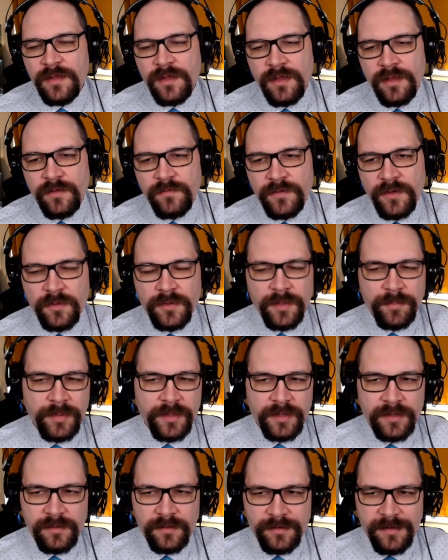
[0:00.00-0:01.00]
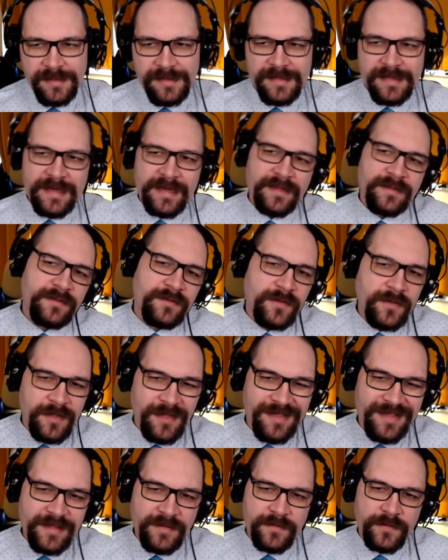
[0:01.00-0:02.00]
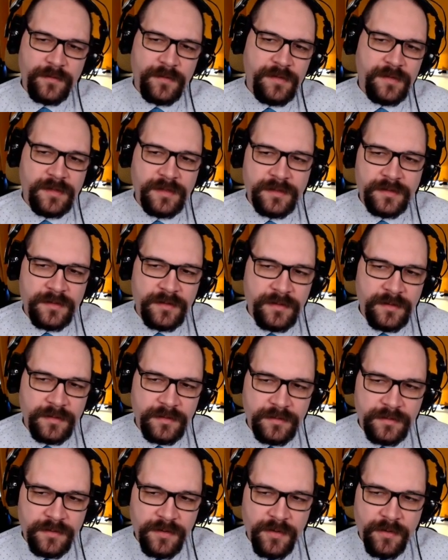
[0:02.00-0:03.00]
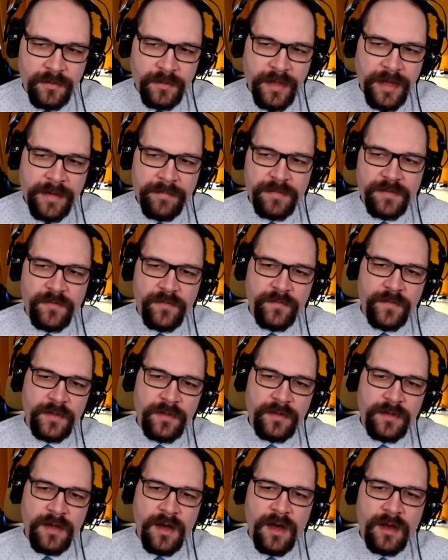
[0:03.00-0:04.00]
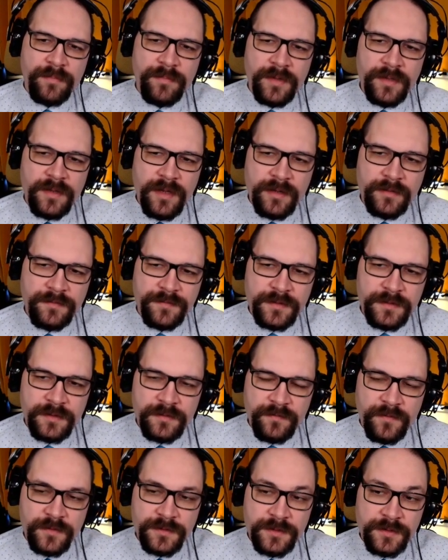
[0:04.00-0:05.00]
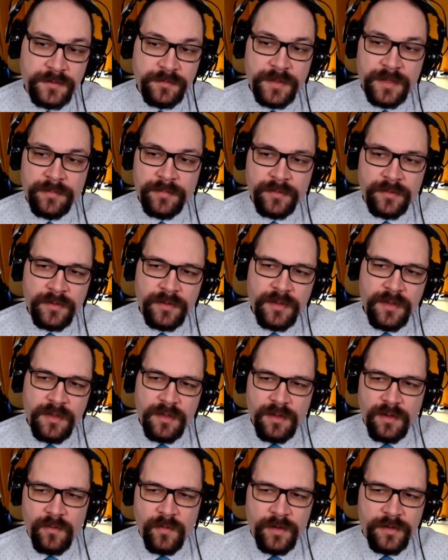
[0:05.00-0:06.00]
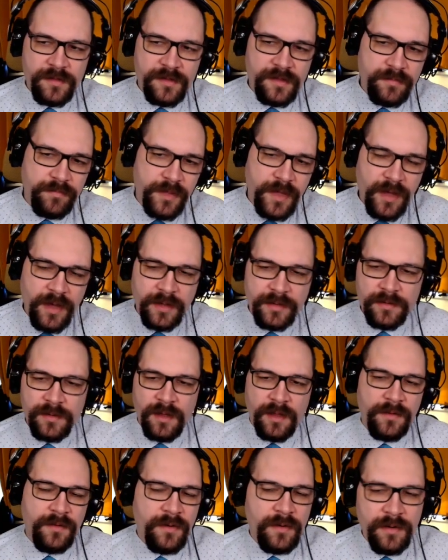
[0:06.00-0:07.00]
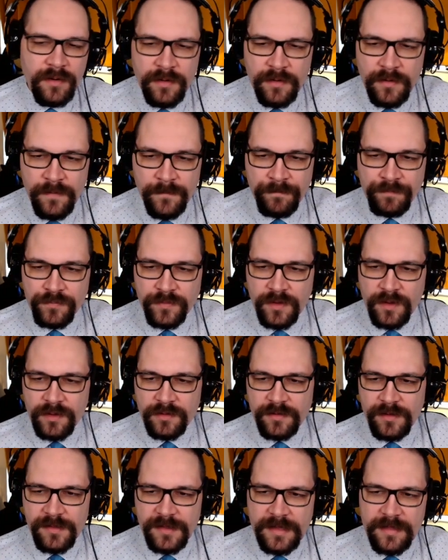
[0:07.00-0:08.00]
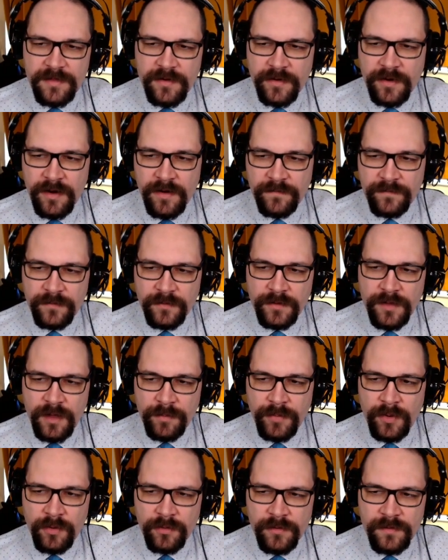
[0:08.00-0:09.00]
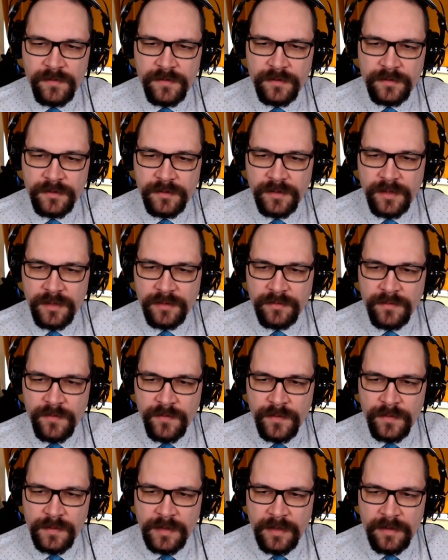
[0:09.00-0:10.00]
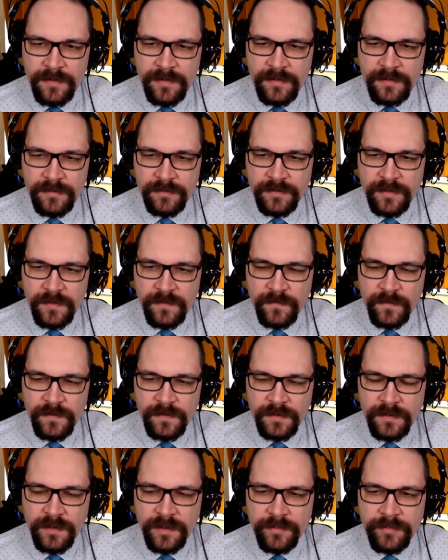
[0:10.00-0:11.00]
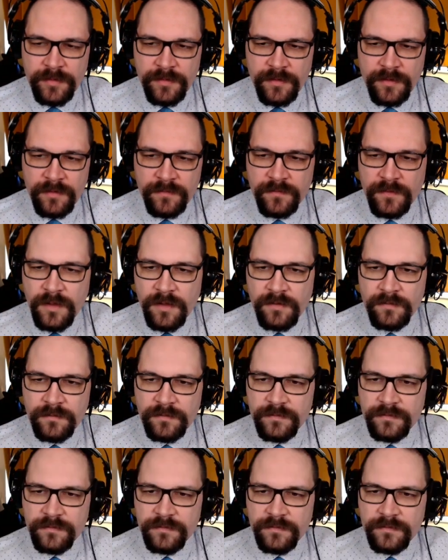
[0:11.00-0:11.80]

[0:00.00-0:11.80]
You float up a little to see into its central cylinder, and your lamps reveal a cockpit outfitted for 2 people, one sat behind the other. The seats are carefully upholstered, and you realize this was a labor of love.